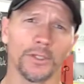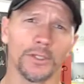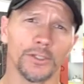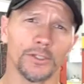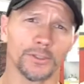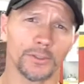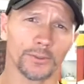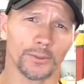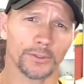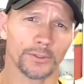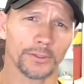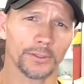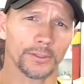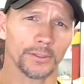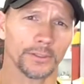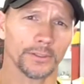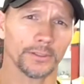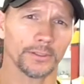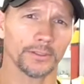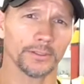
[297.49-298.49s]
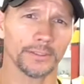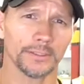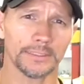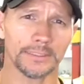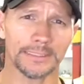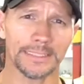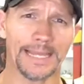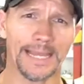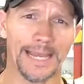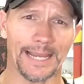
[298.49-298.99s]
your
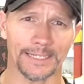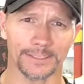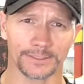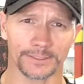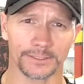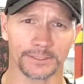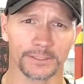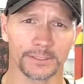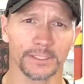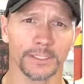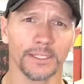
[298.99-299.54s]
lats.